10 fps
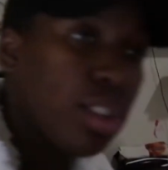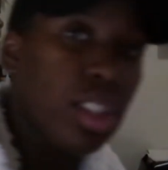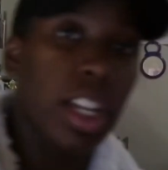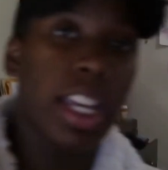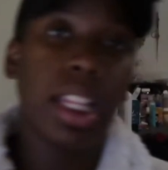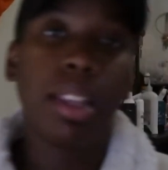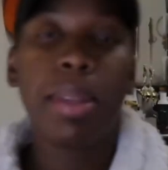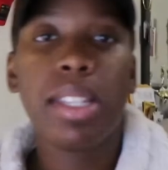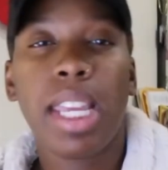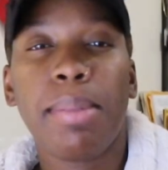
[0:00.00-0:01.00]
to get them
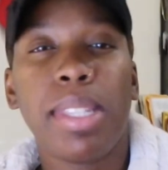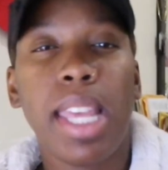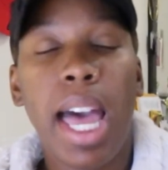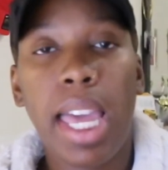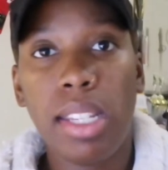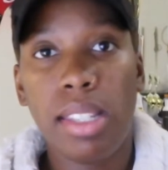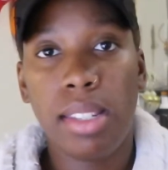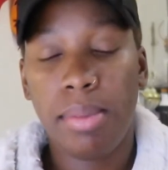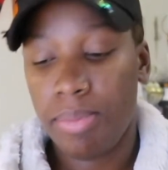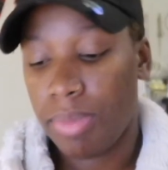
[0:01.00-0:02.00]
the same size
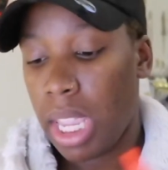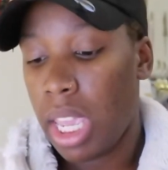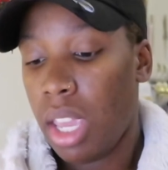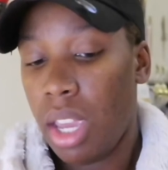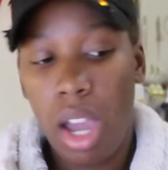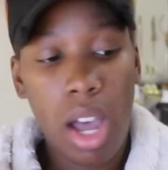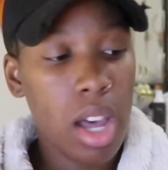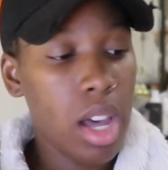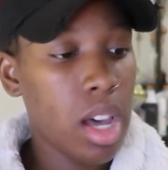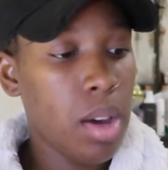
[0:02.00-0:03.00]

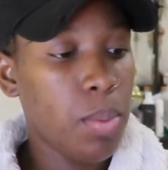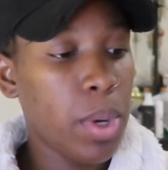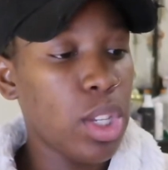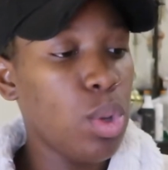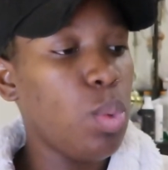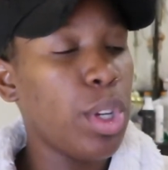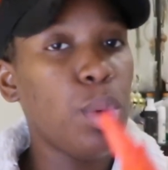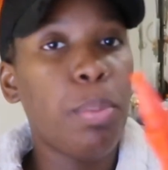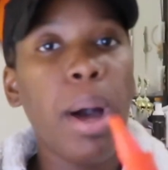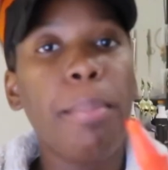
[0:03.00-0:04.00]
uh, when you when
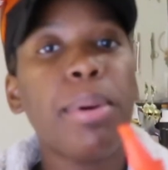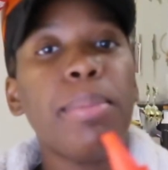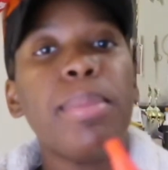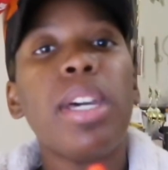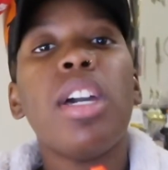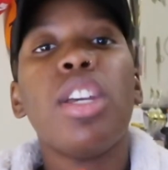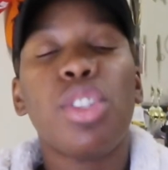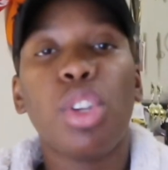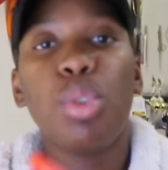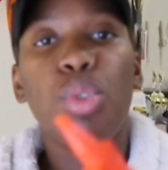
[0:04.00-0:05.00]
you pump them
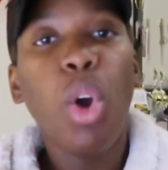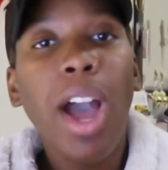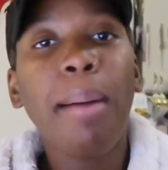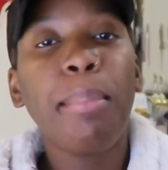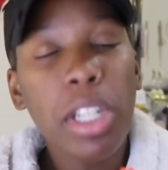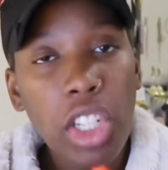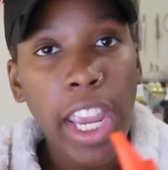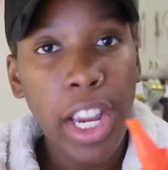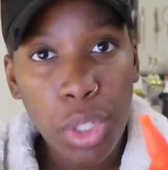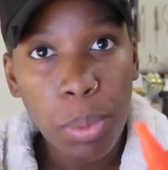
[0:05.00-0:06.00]
so you know how much
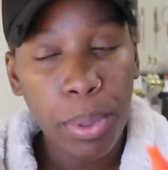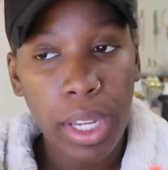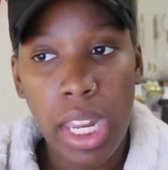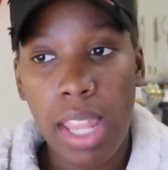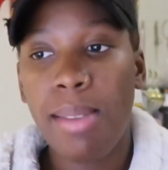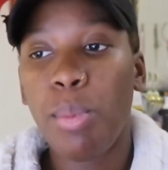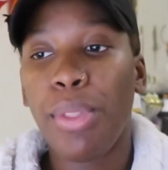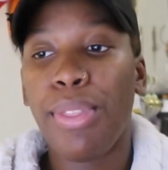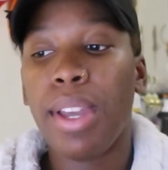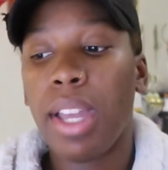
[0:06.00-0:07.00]
air you putting in them
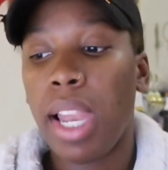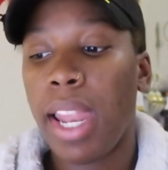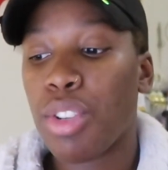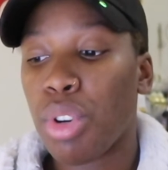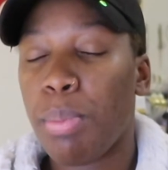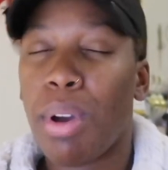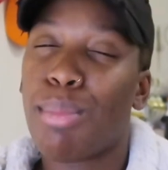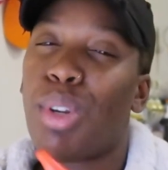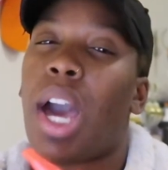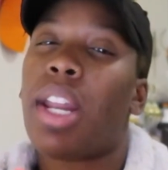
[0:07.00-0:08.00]
with the electric
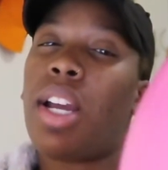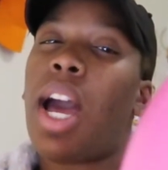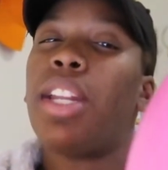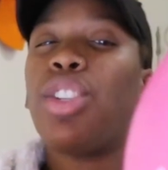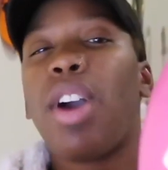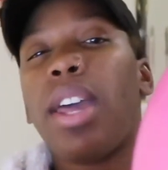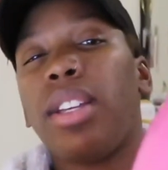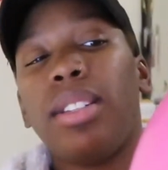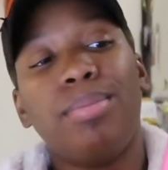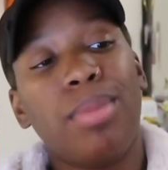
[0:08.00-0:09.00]
pump you gotta kind of try
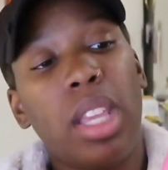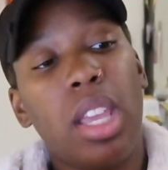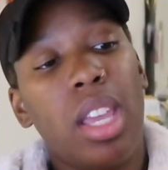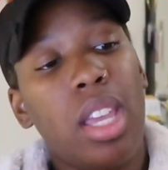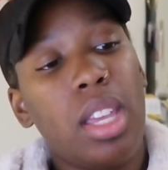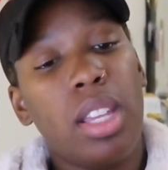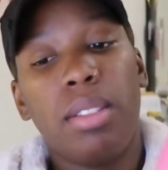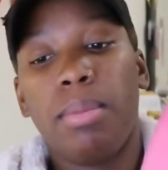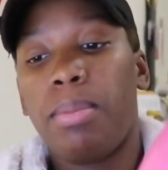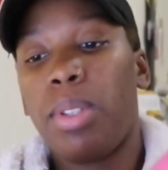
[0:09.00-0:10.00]
to
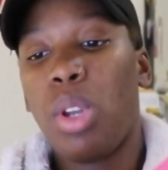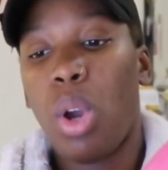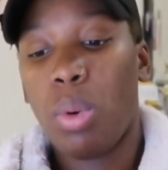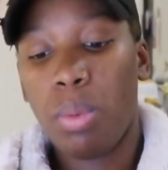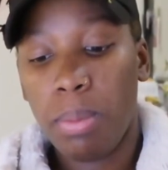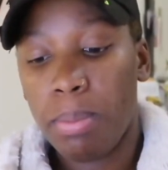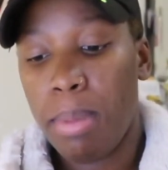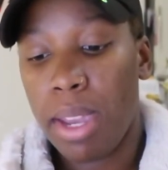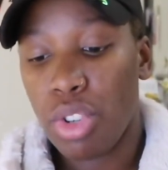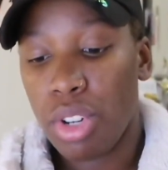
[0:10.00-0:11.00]
you know
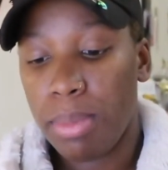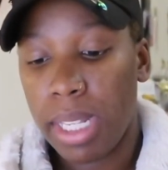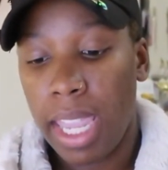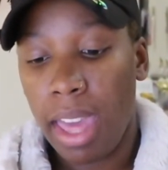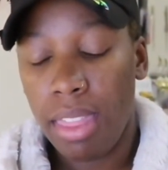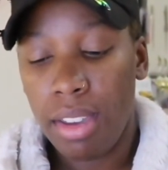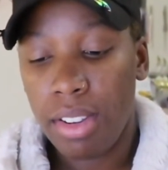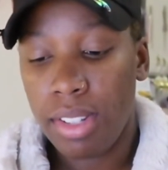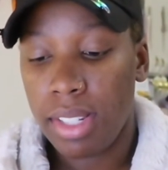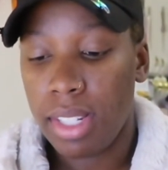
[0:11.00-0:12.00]
measure them
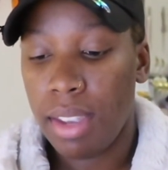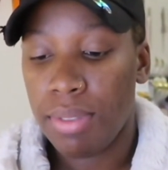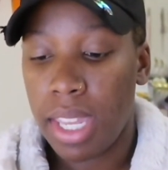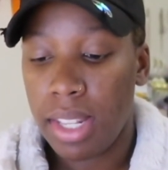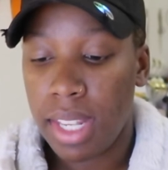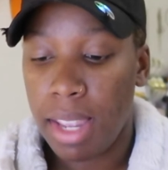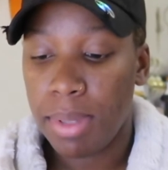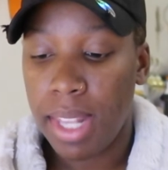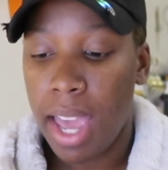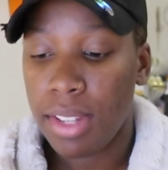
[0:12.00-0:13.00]
together to see if they the same
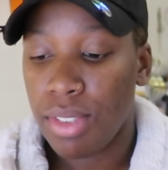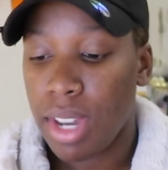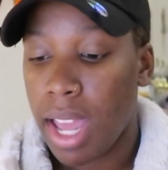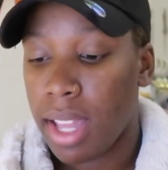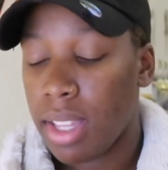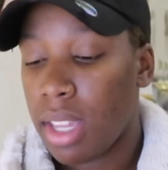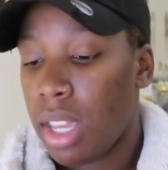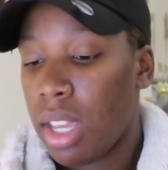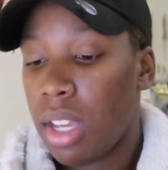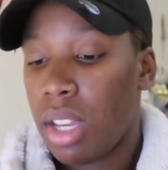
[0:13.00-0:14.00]
size or not
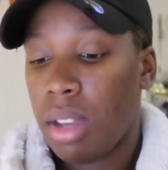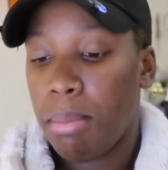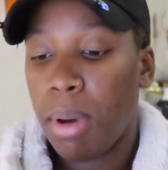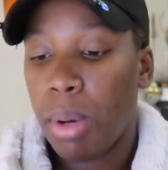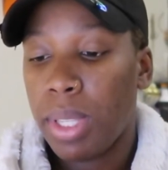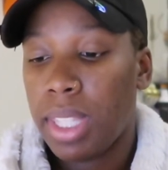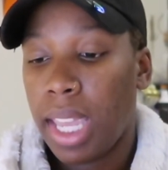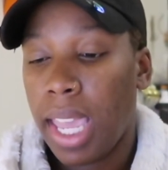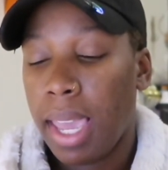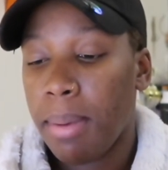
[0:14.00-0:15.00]
but with the
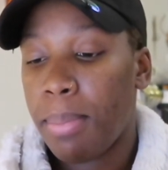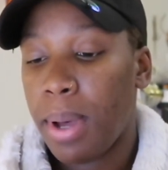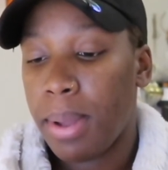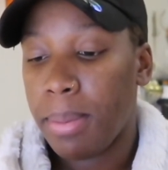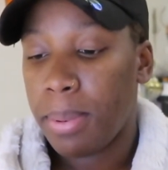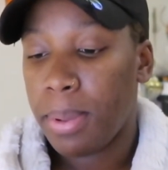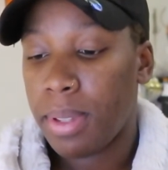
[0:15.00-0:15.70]
hand pump